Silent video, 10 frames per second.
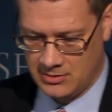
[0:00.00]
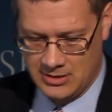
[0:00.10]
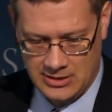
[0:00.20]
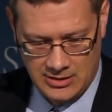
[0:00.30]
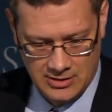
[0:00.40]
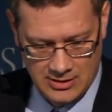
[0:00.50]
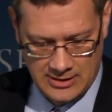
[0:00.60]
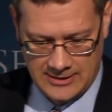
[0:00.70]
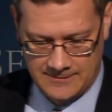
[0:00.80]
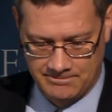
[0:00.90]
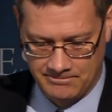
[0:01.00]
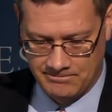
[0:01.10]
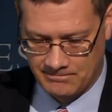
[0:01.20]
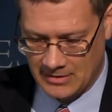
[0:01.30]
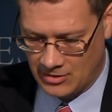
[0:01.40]
the, um,
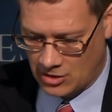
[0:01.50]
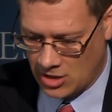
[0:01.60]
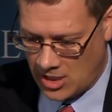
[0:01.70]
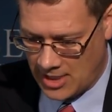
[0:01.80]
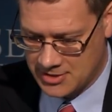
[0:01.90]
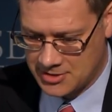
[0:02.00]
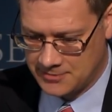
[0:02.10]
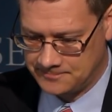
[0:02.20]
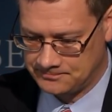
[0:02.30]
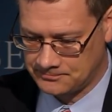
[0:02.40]
the cost.